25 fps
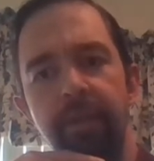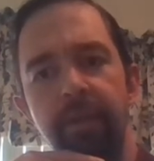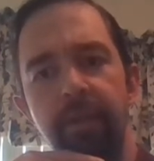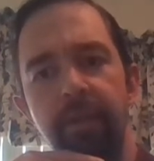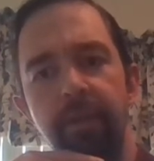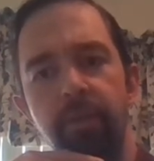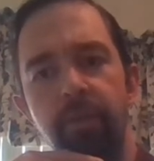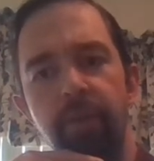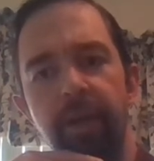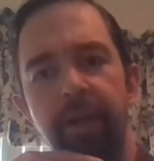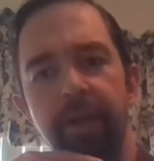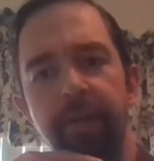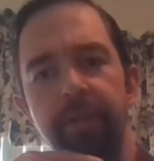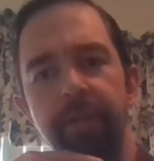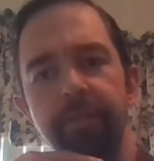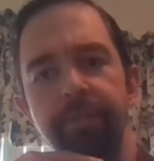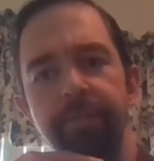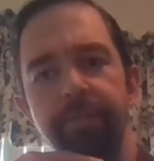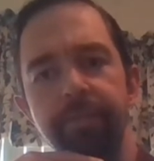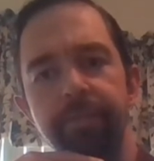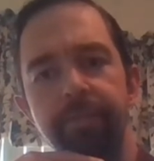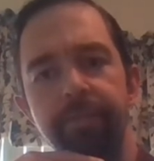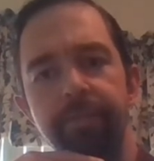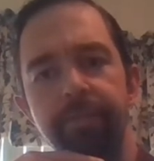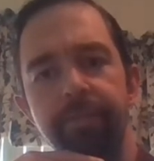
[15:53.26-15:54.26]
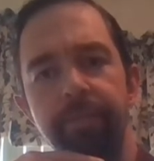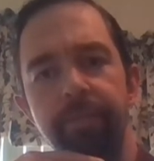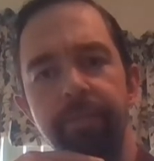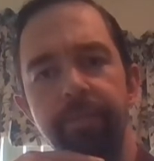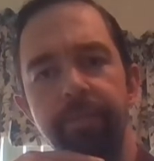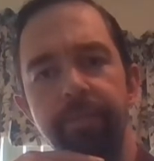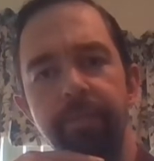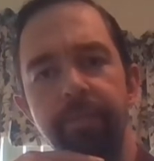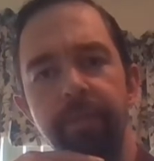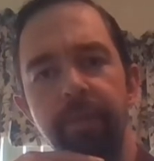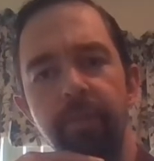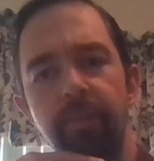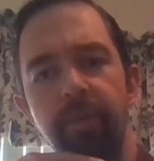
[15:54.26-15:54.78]
Well,
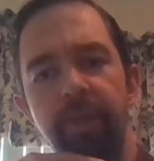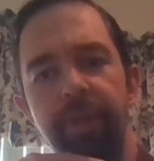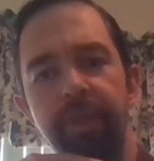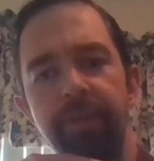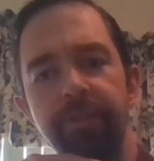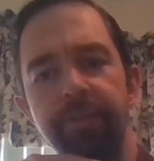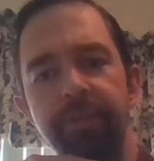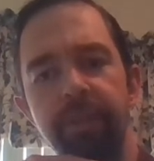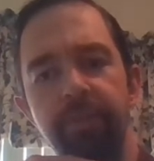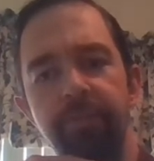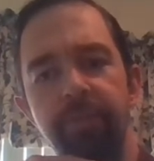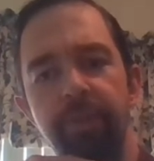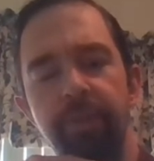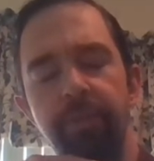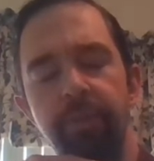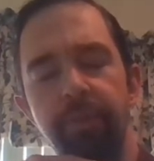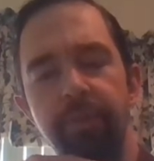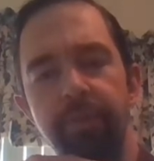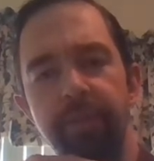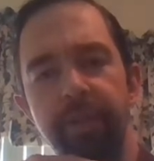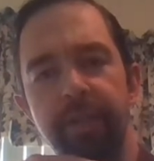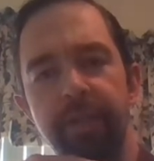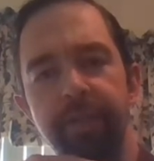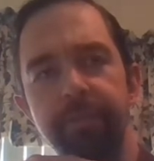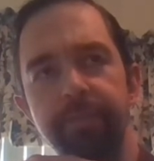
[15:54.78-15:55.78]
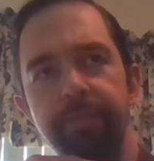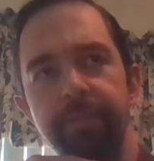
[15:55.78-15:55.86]
what else can we rule out?